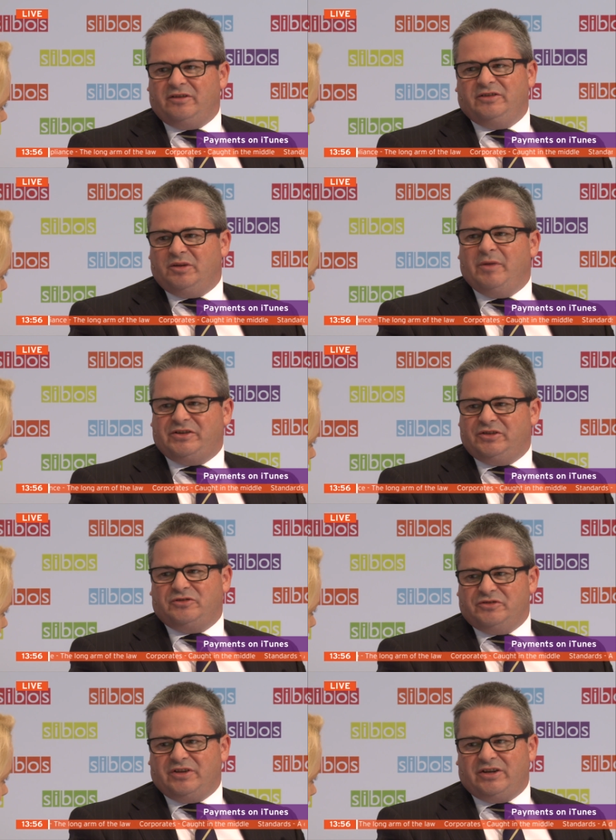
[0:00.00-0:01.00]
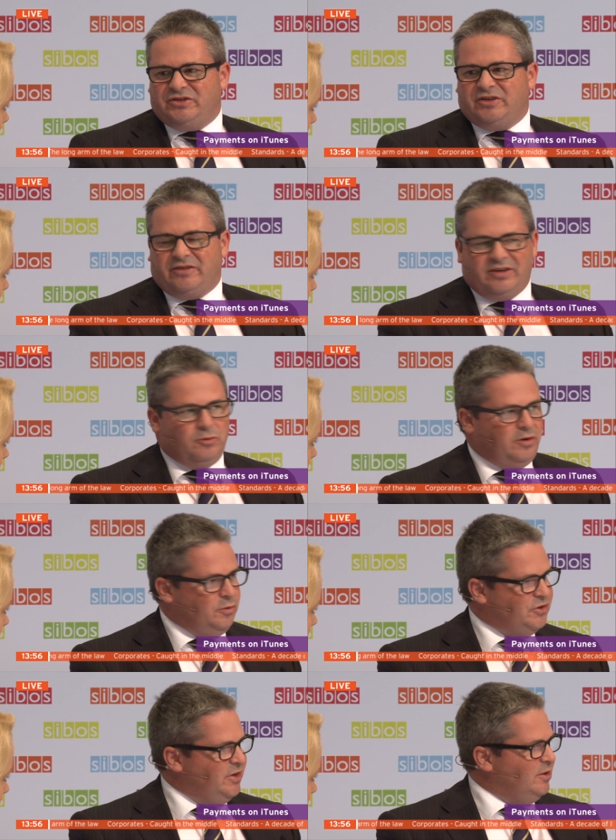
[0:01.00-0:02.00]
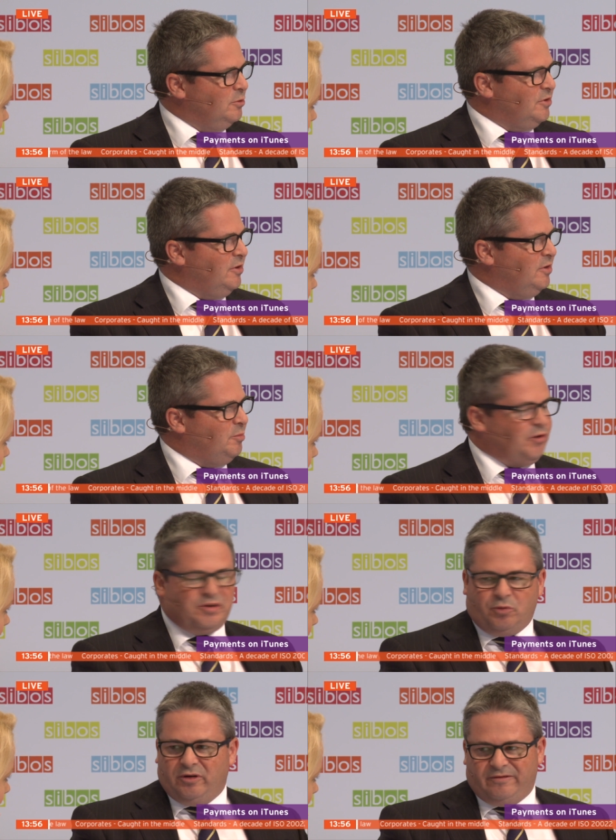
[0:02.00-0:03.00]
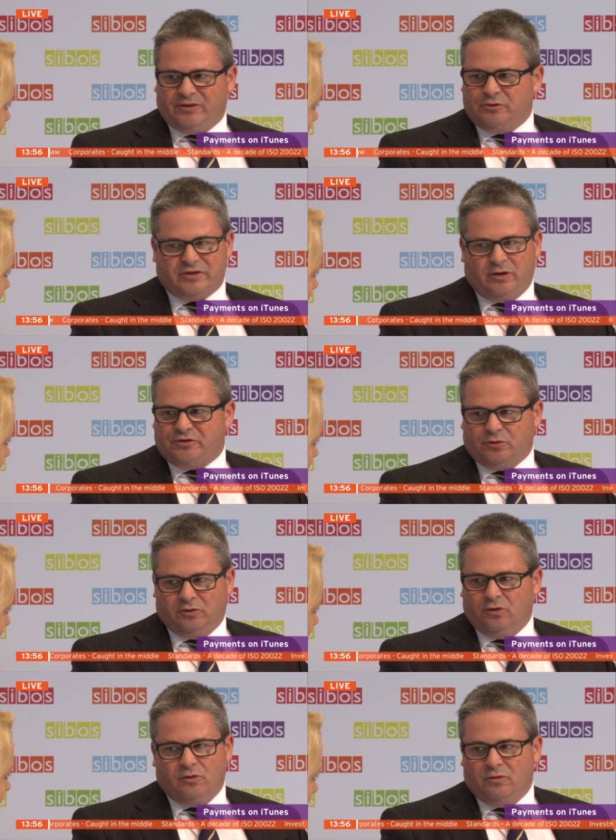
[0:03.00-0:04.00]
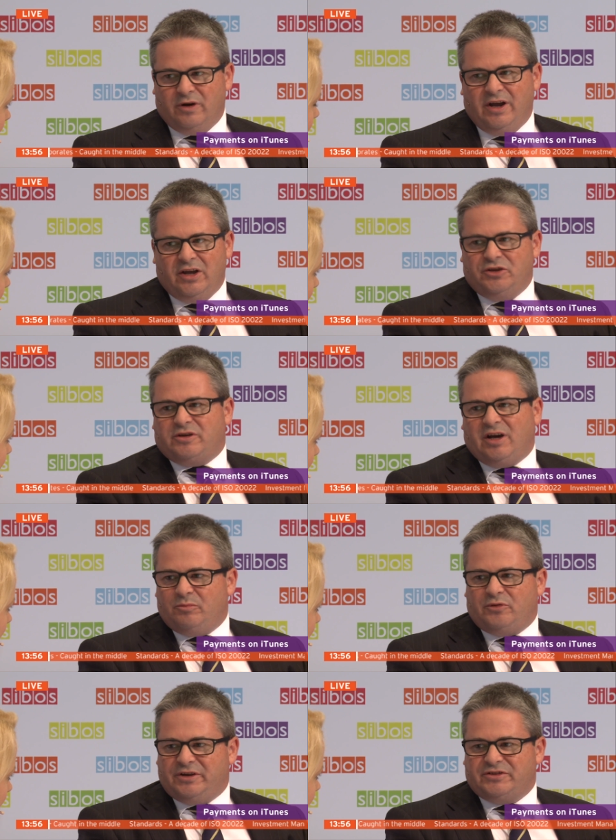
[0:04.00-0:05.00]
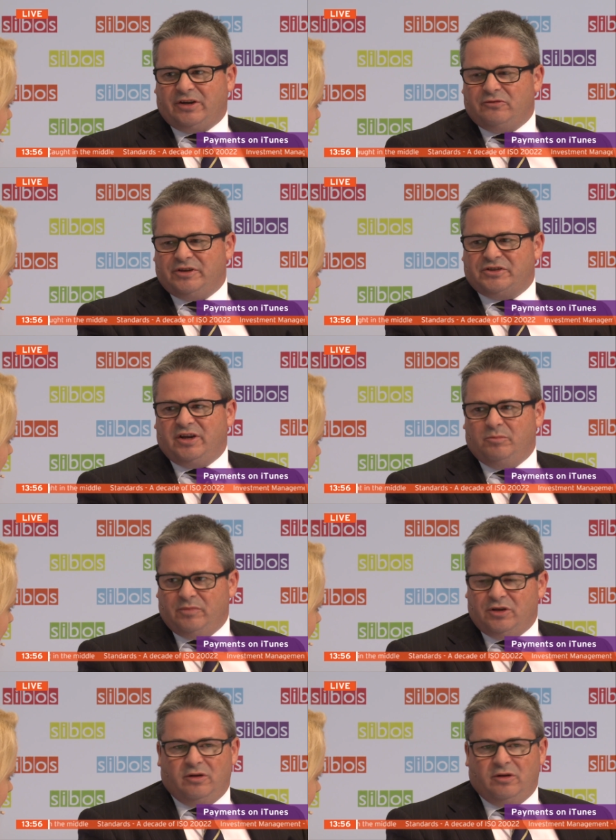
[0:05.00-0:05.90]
Certainly domestic transactions, I think we're, we're seeing those, the, the, price point for those are now so low, you can't price that risk in.